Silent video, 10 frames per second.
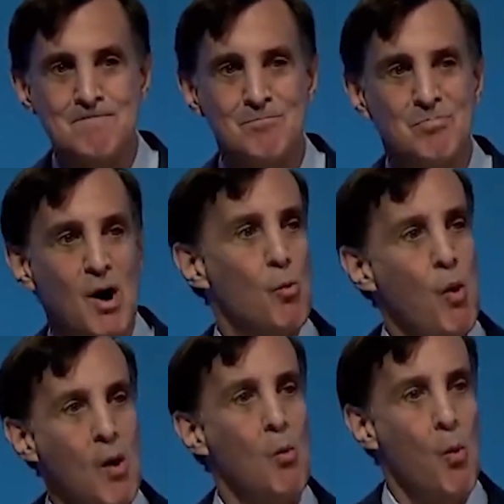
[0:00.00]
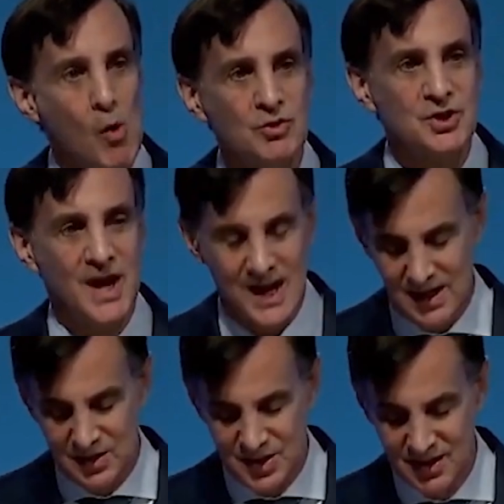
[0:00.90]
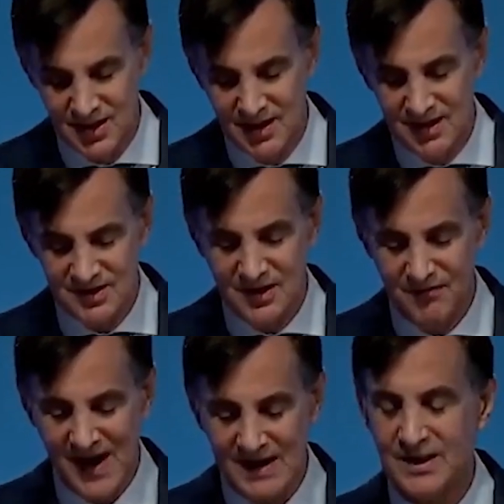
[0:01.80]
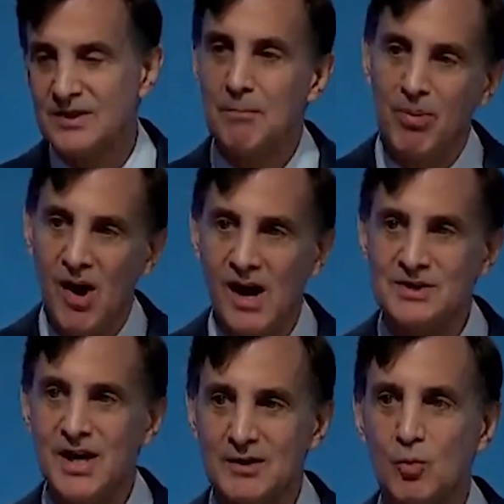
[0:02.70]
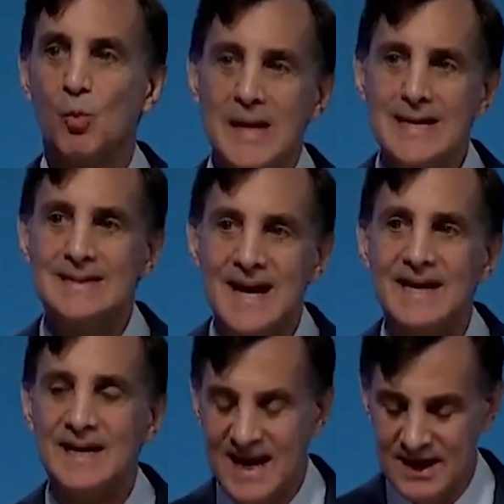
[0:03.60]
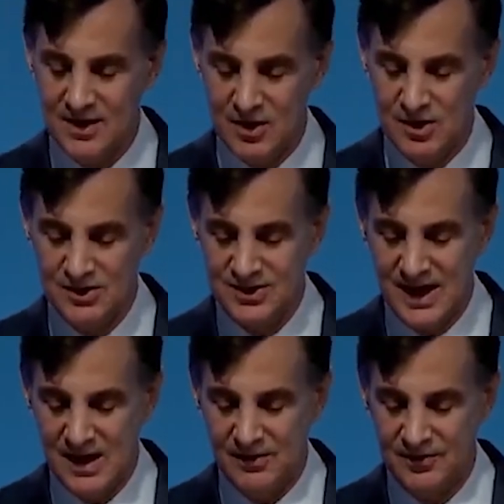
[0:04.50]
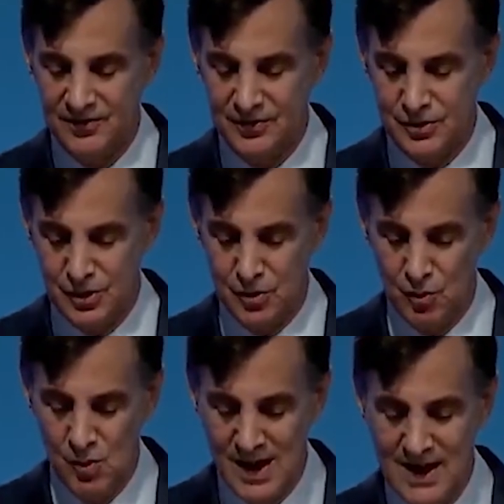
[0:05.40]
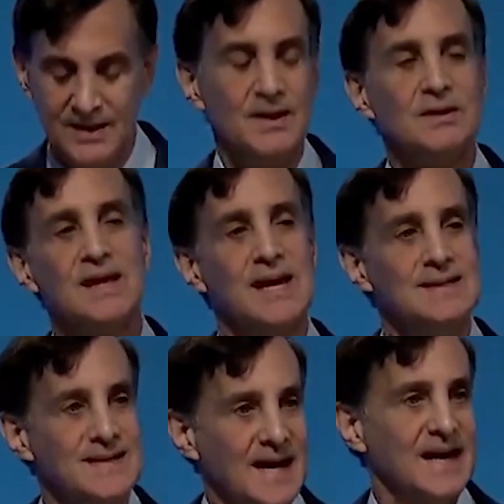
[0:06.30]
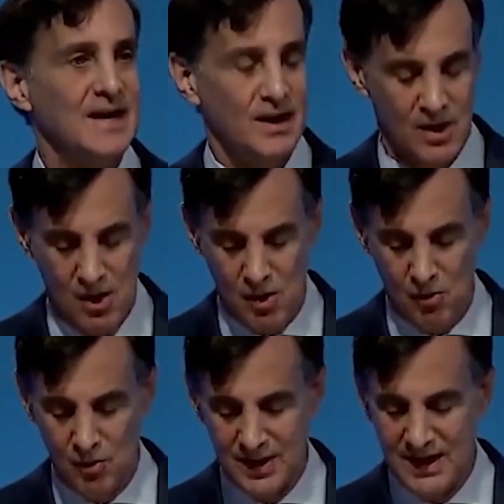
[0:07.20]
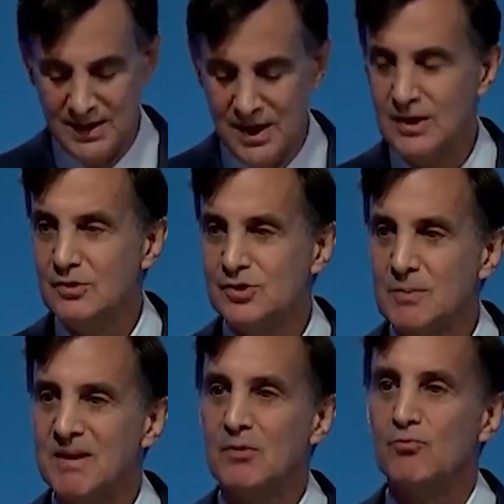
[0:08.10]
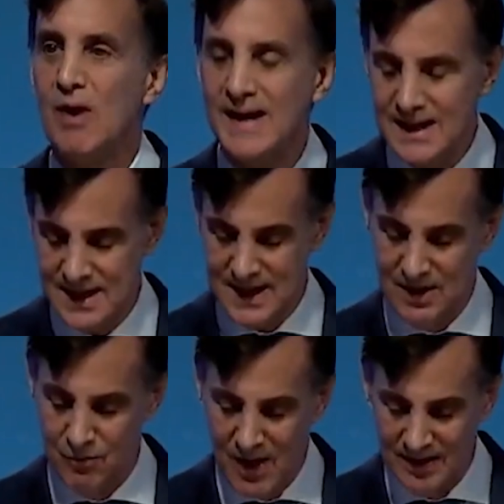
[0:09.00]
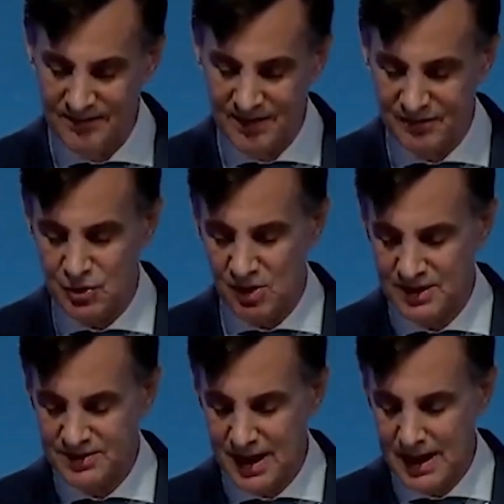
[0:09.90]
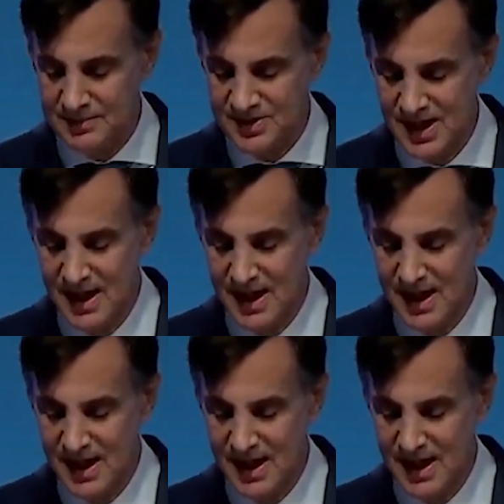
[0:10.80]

But what won't change is the fact that the project we dedicated ourselves to nearly a decade ago continues to be right and relevant to our times,